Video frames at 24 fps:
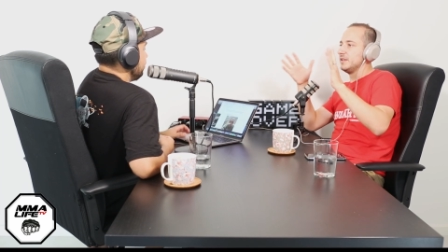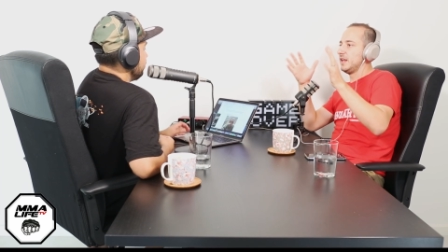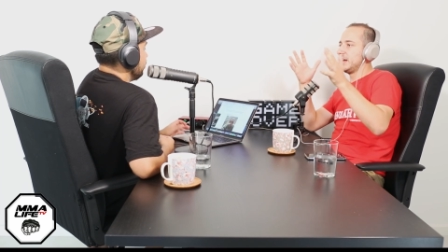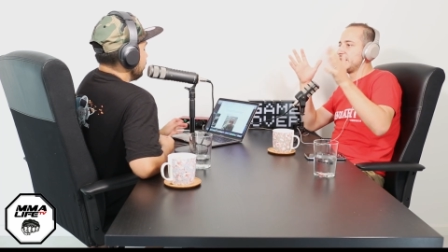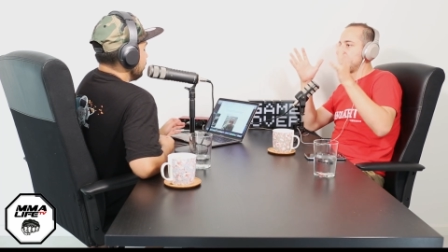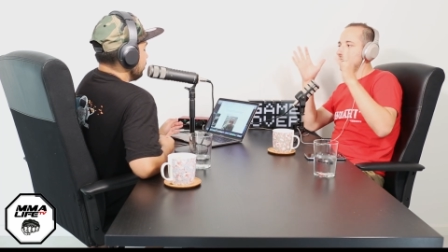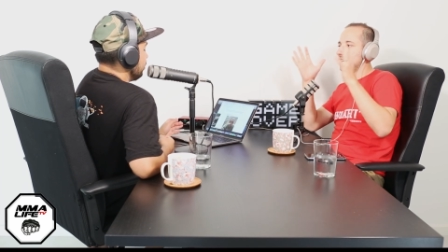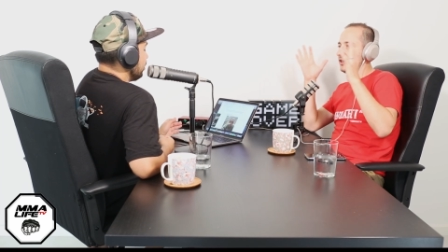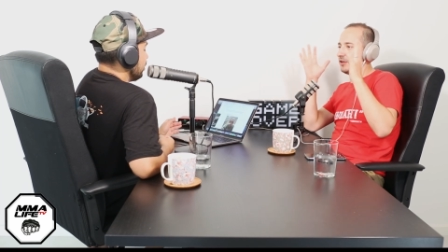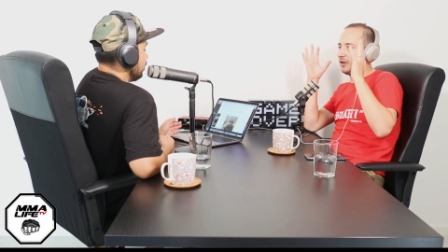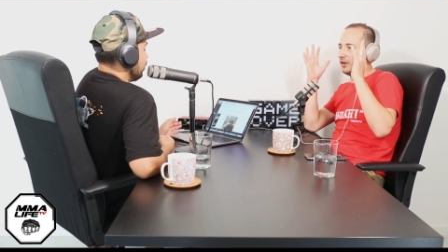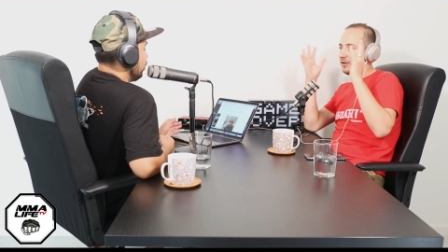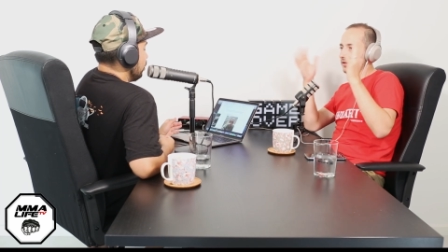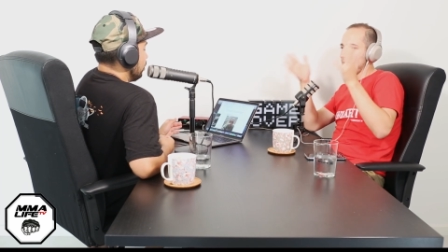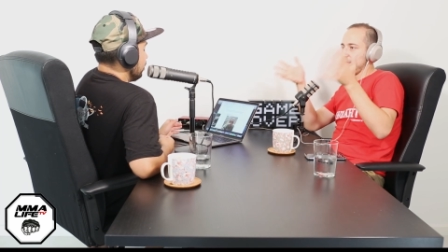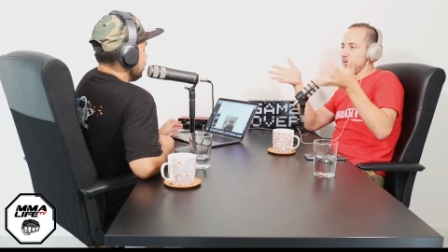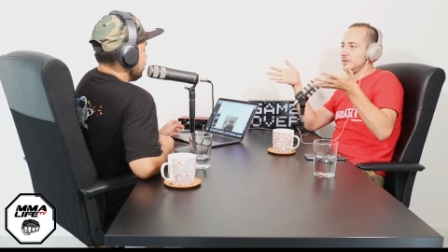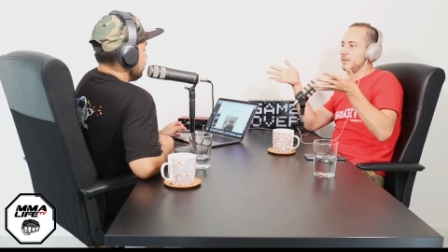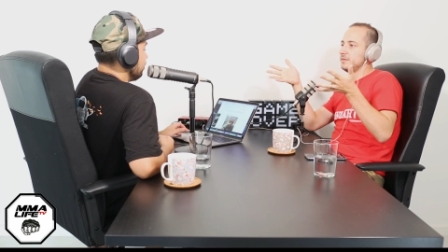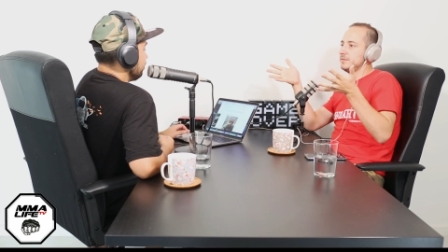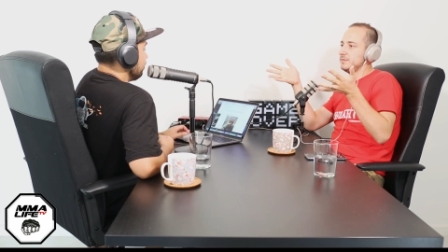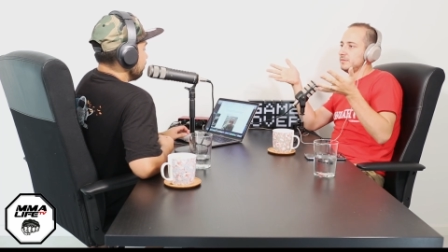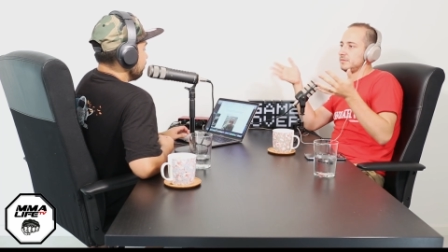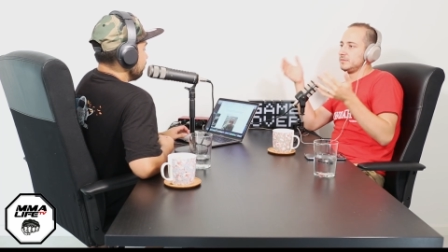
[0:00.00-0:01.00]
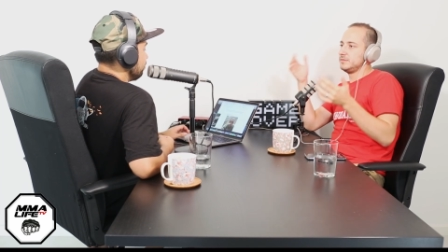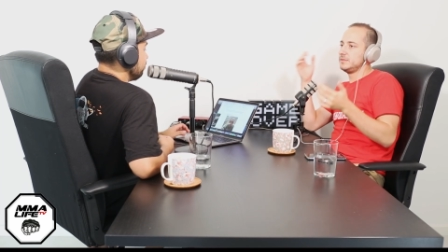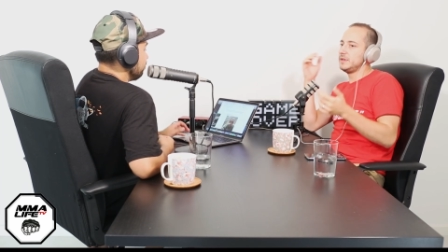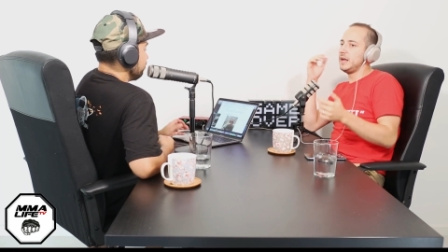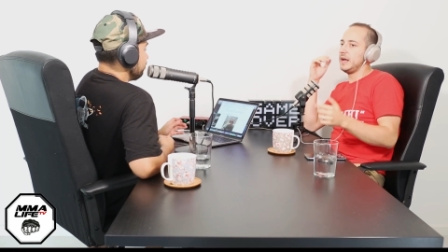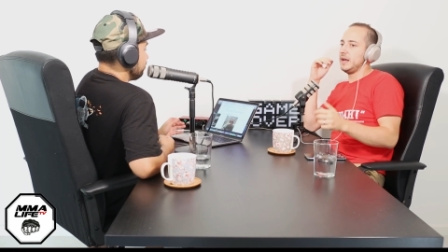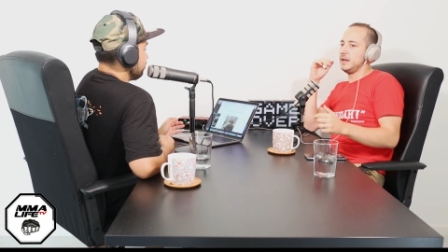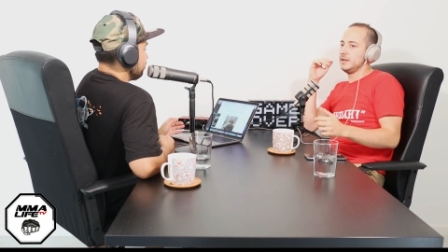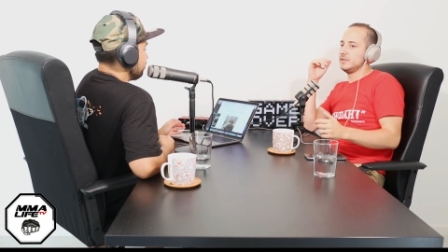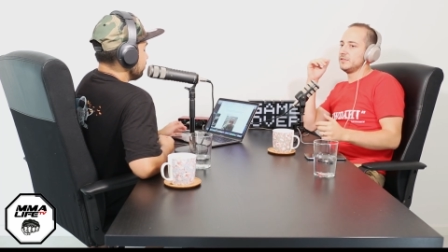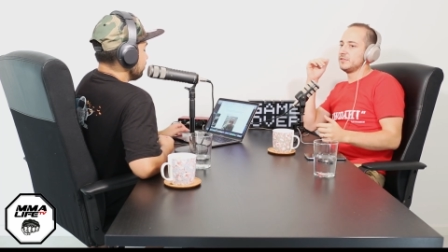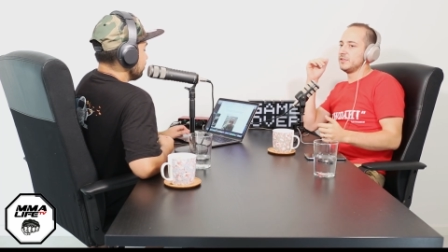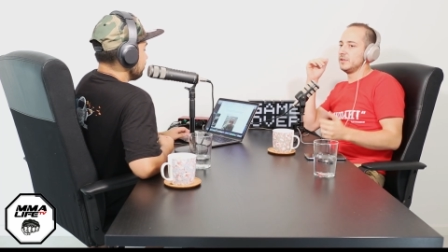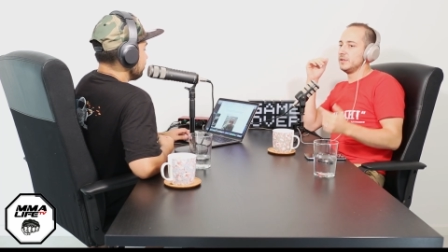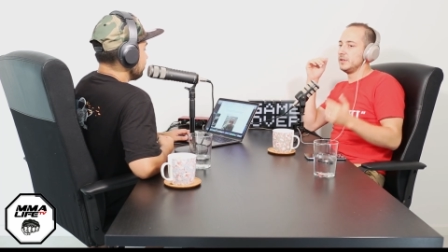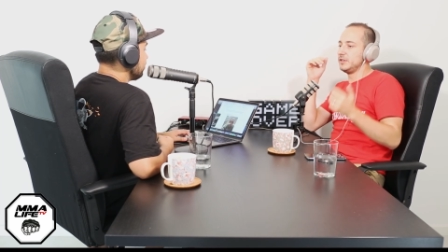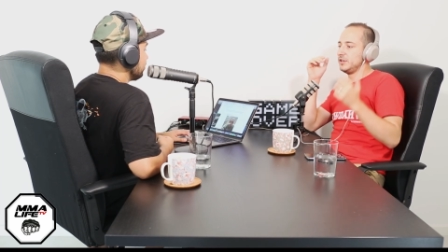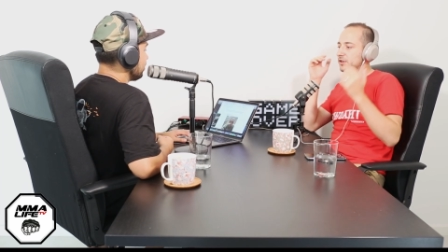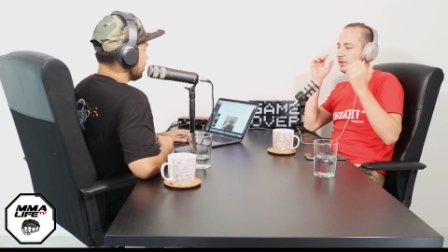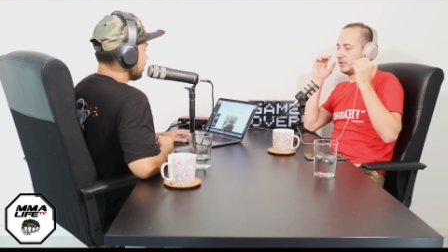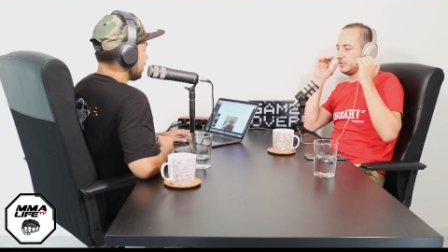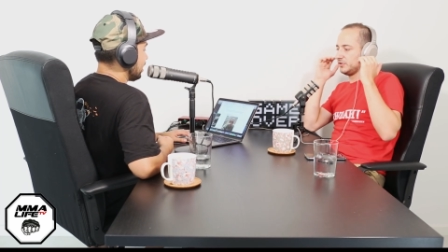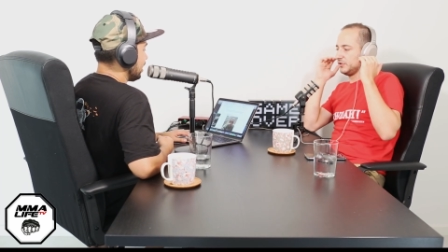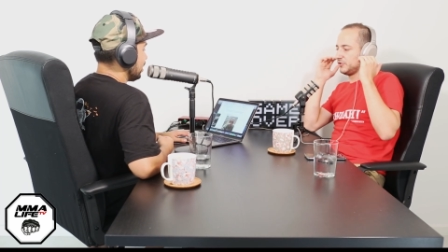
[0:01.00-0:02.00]
the, like you got non, yeah. So
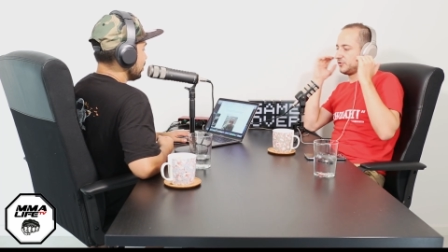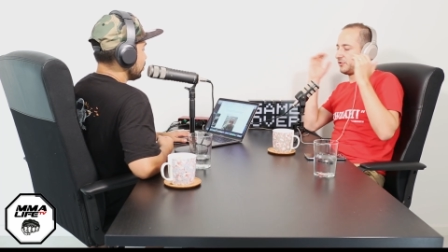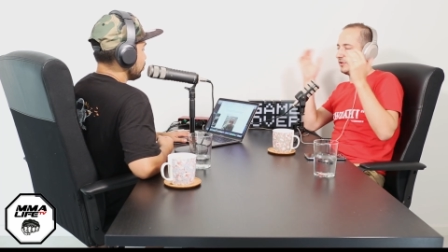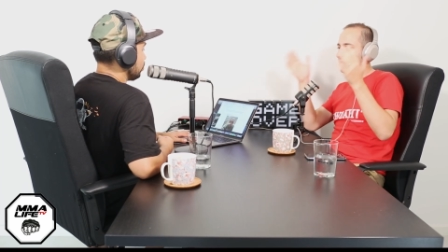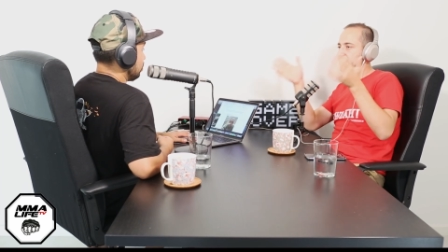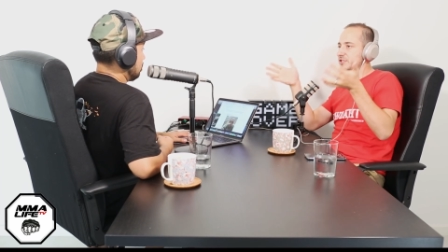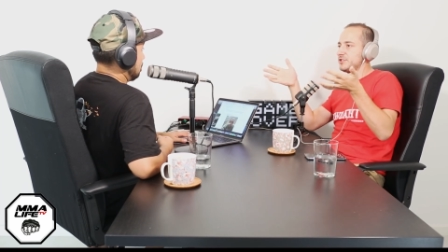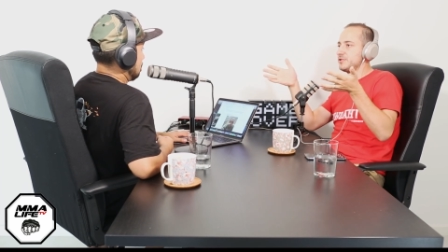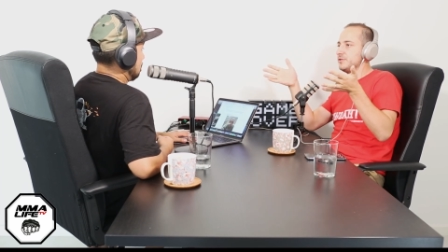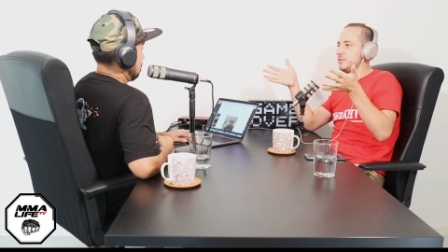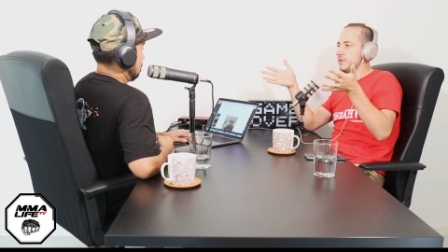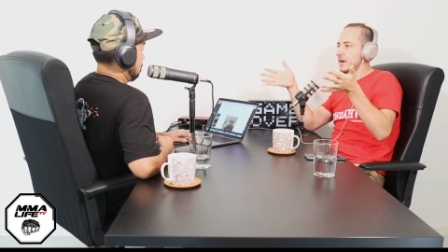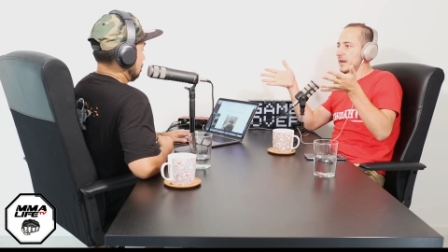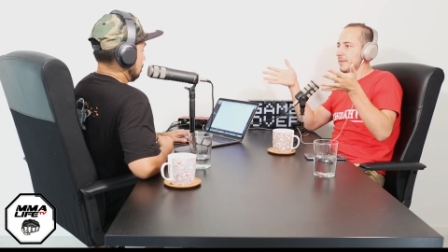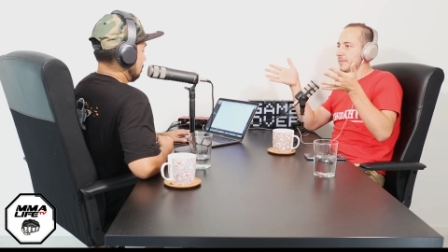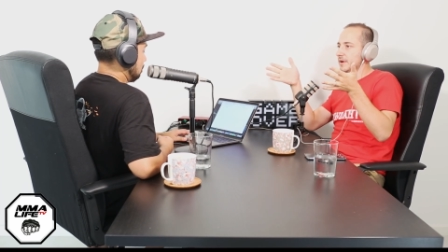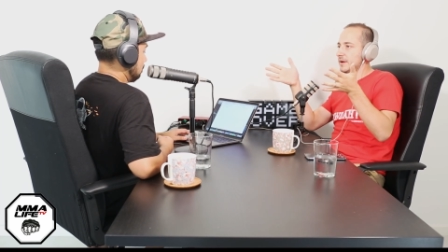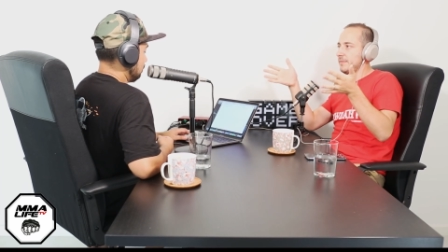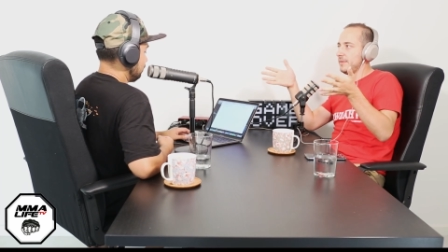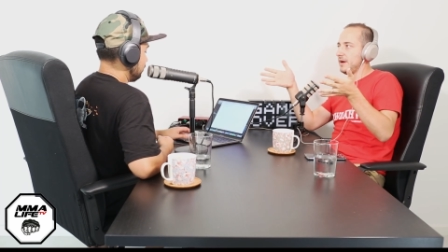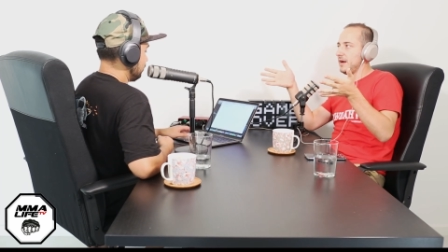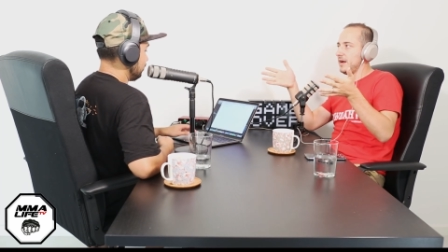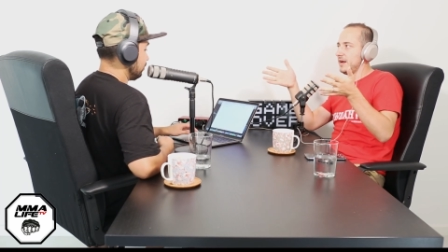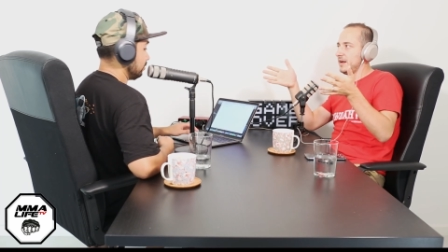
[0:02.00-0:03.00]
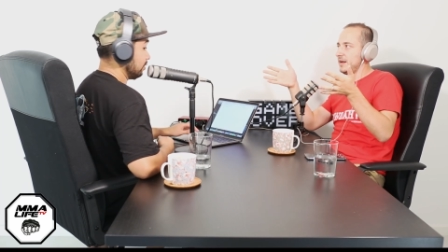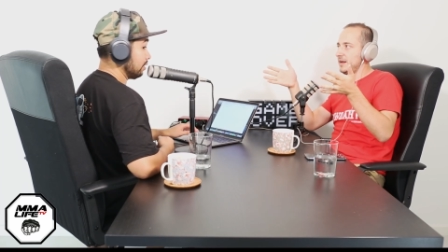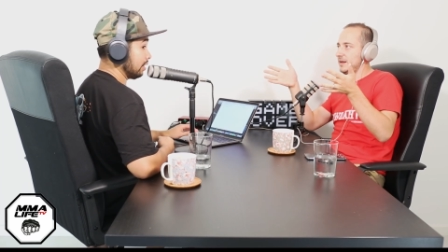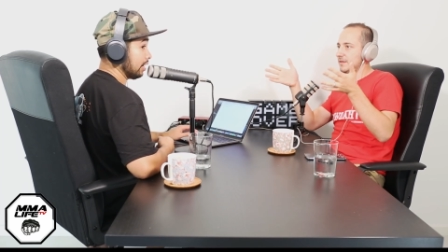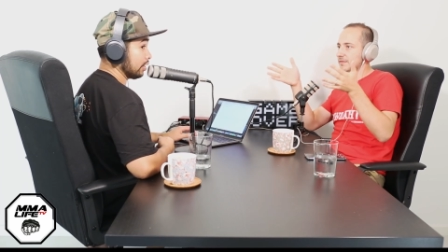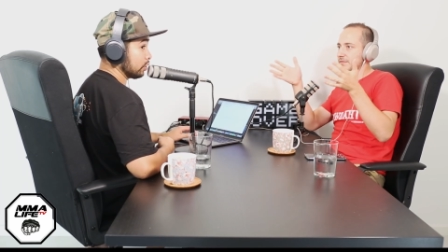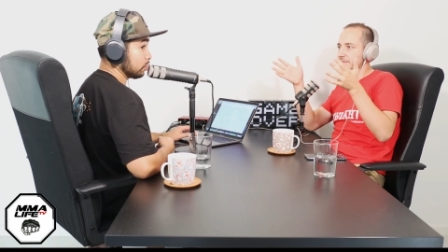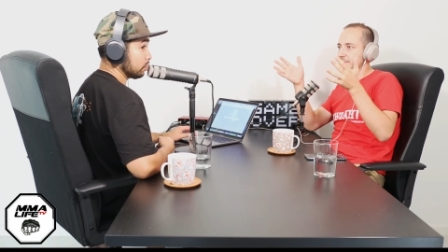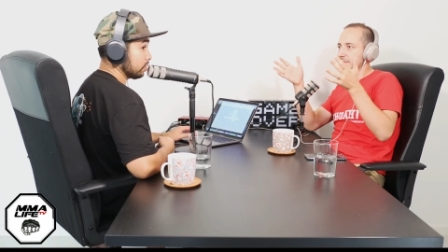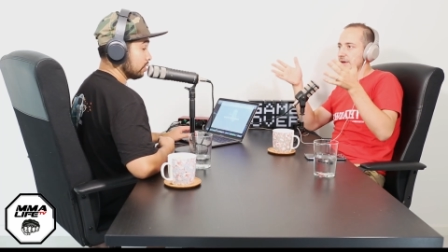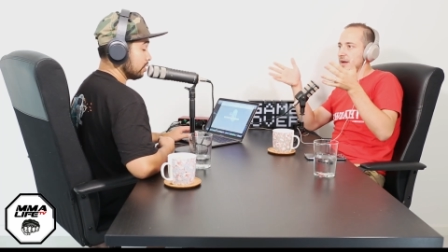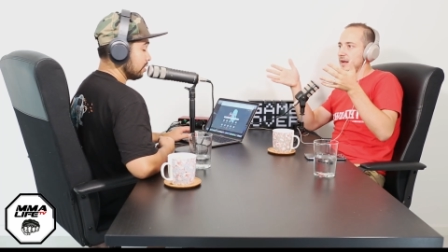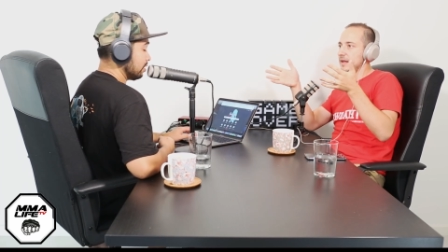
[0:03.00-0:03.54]
your, traditional MMA casuals.